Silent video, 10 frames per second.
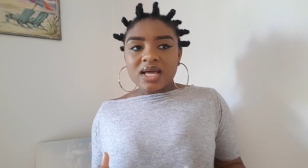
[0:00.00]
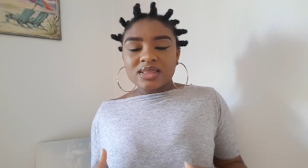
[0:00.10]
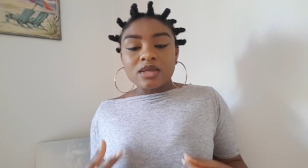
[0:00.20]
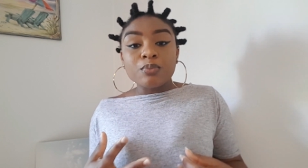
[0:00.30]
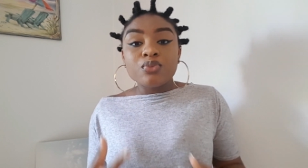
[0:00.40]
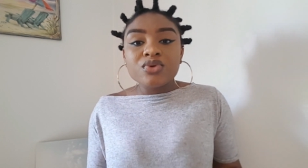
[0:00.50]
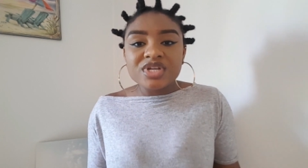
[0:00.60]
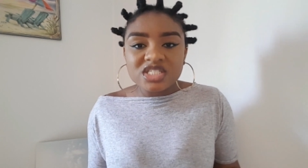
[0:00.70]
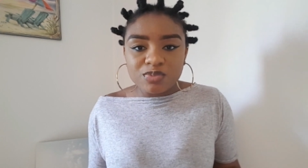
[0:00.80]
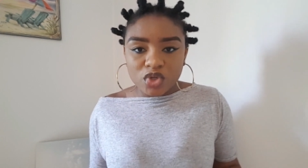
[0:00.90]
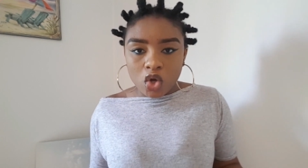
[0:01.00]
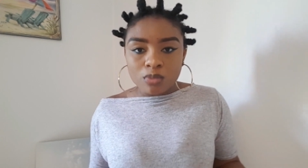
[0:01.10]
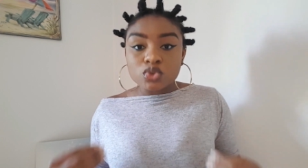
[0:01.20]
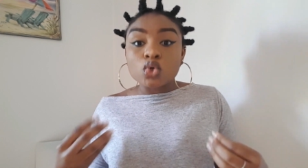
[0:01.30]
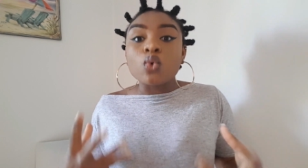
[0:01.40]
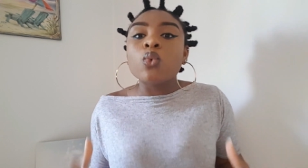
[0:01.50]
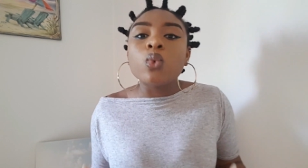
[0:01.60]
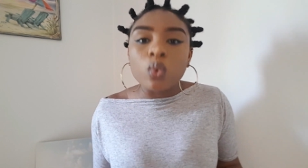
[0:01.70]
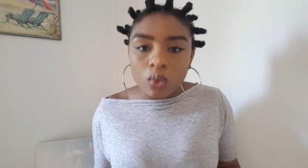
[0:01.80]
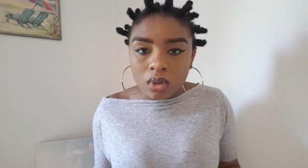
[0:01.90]
the breeze becomes
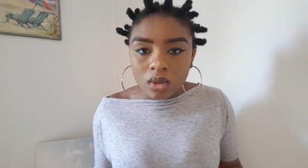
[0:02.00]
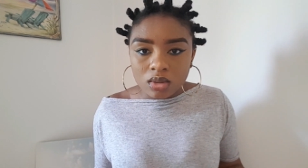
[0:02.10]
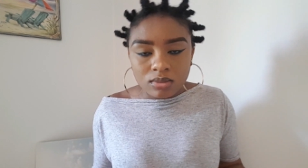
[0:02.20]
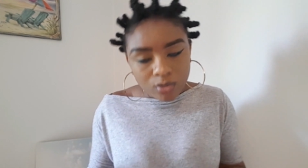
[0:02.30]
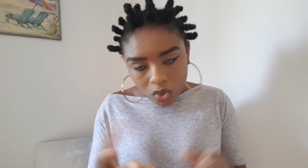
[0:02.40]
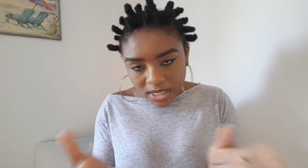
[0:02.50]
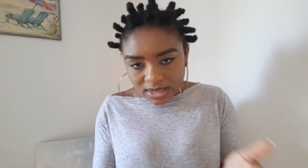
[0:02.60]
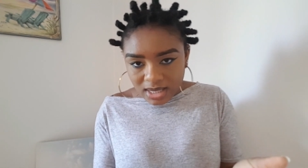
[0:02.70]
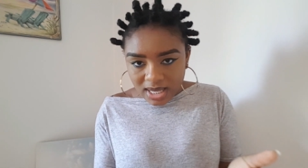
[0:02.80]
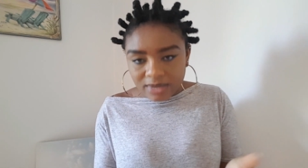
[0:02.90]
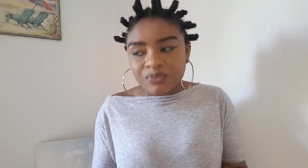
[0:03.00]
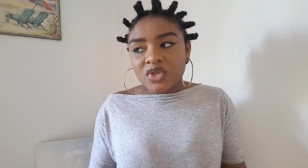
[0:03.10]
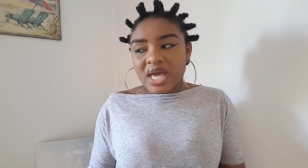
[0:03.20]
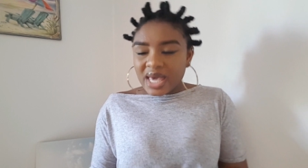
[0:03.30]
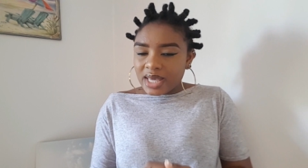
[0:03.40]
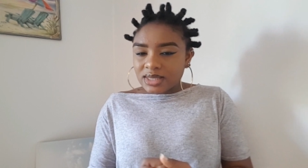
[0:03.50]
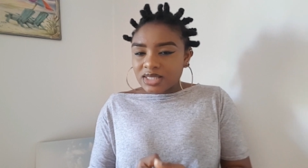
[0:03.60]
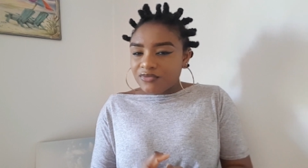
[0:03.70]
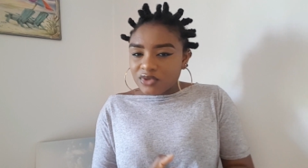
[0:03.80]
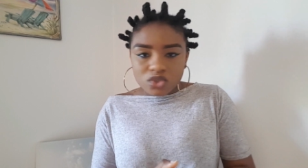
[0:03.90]
cool more like that and
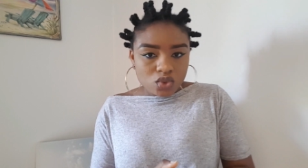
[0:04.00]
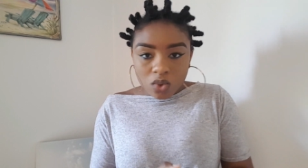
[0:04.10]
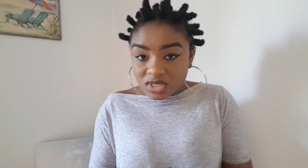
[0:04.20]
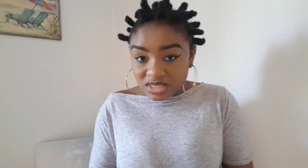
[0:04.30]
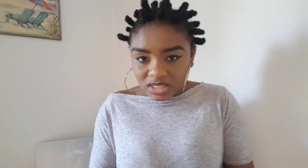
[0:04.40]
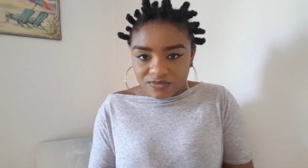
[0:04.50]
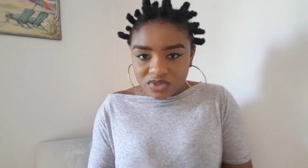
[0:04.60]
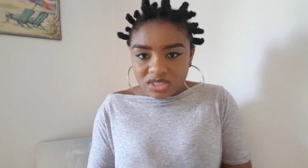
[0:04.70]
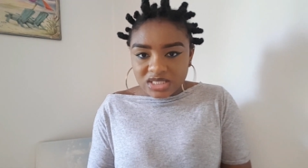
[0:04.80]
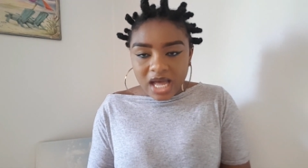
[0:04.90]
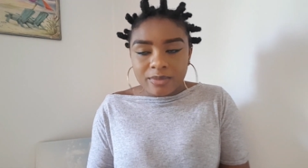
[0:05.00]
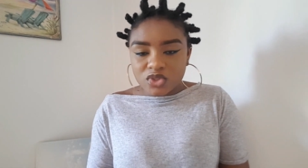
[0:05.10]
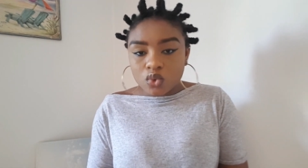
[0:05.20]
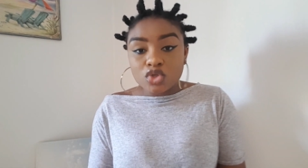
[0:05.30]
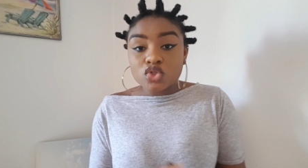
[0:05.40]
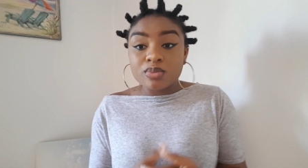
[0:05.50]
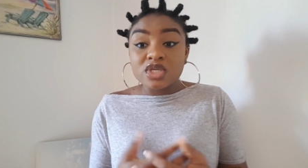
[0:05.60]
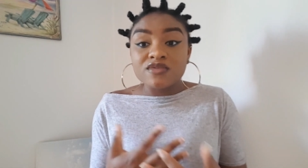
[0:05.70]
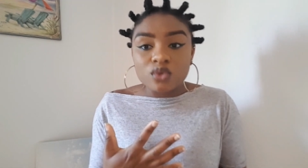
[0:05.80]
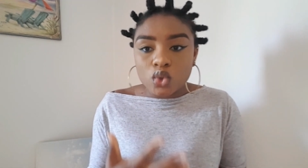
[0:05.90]
if it's towards the evening time it's going to be
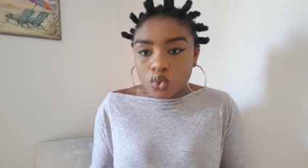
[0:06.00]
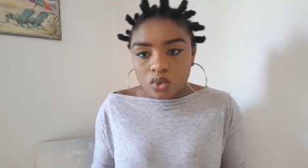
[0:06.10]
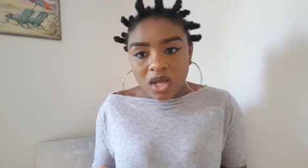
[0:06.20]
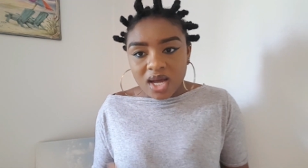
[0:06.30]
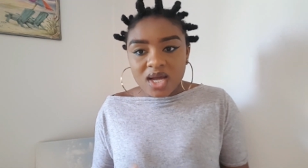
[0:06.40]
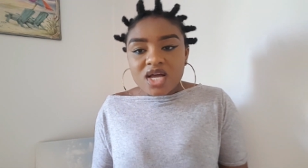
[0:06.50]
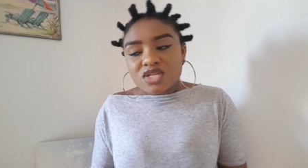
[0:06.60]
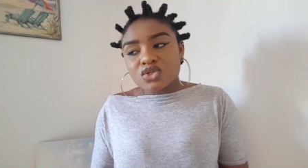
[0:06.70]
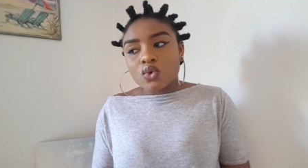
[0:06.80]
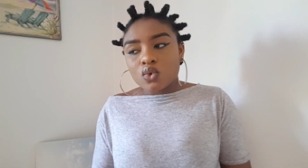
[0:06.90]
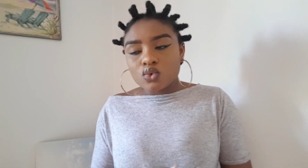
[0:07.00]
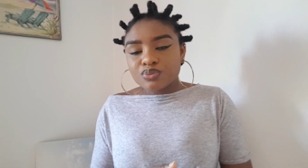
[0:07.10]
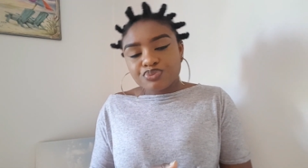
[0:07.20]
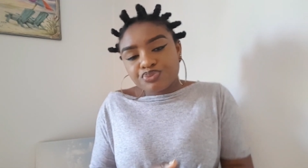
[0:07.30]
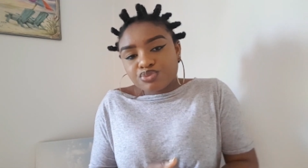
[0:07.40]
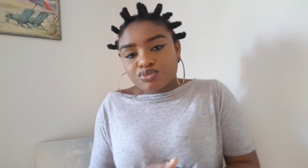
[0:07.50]
even cooler so